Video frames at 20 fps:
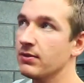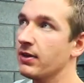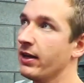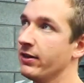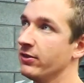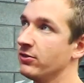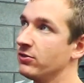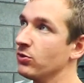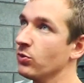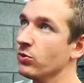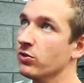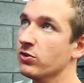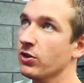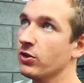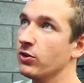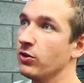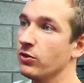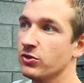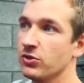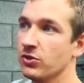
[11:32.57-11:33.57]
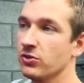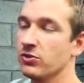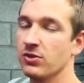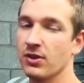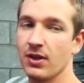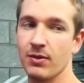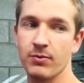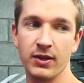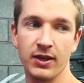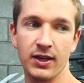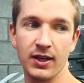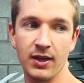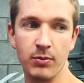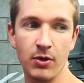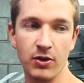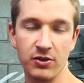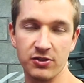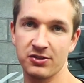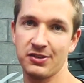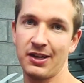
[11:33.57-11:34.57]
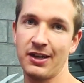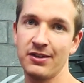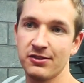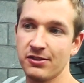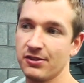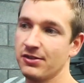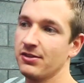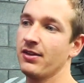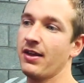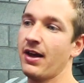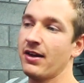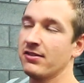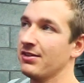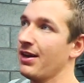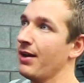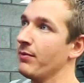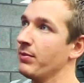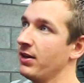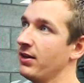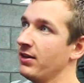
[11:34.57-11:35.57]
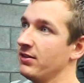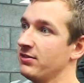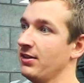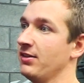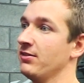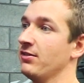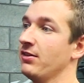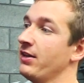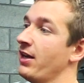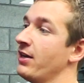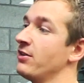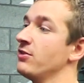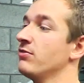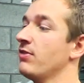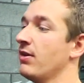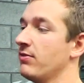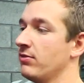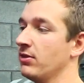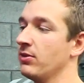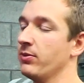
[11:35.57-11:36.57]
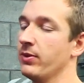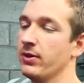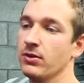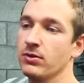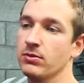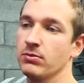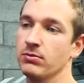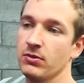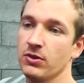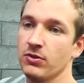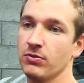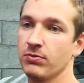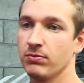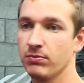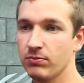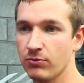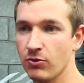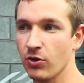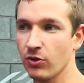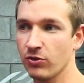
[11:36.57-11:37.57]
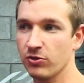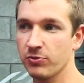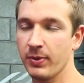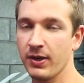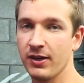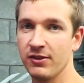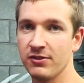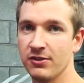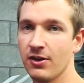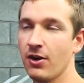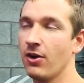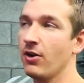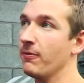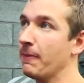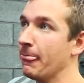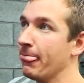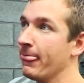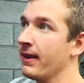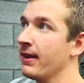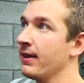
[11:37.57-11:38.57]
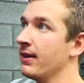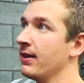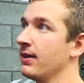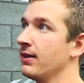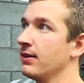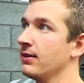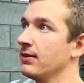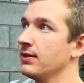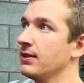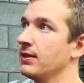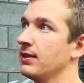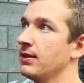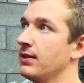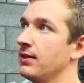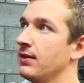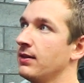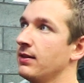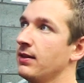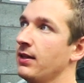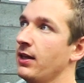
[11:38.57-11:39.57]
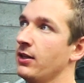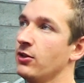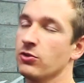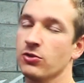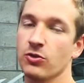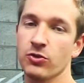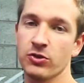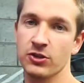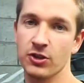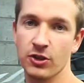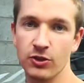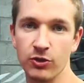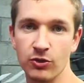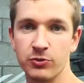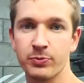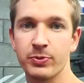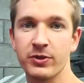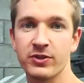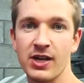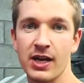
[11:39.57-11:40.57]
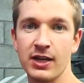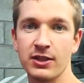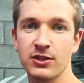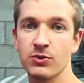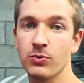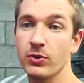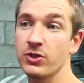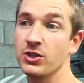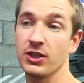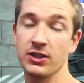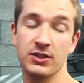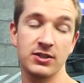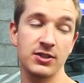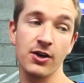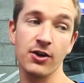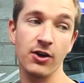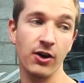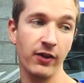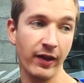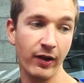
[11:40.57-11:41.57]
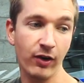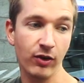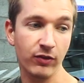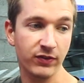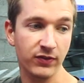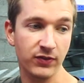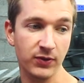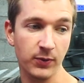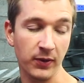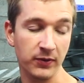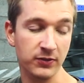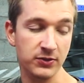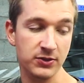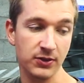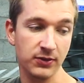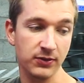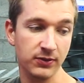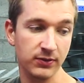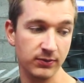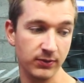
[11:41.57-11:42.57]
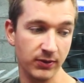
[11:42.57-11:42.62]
And as soon as the clutch has slipped, the gearbox senses that that's happening. It sees that the engine revs are going up, the road speed's not. It just goes into clutch protection, which you can turn all that off if you want to.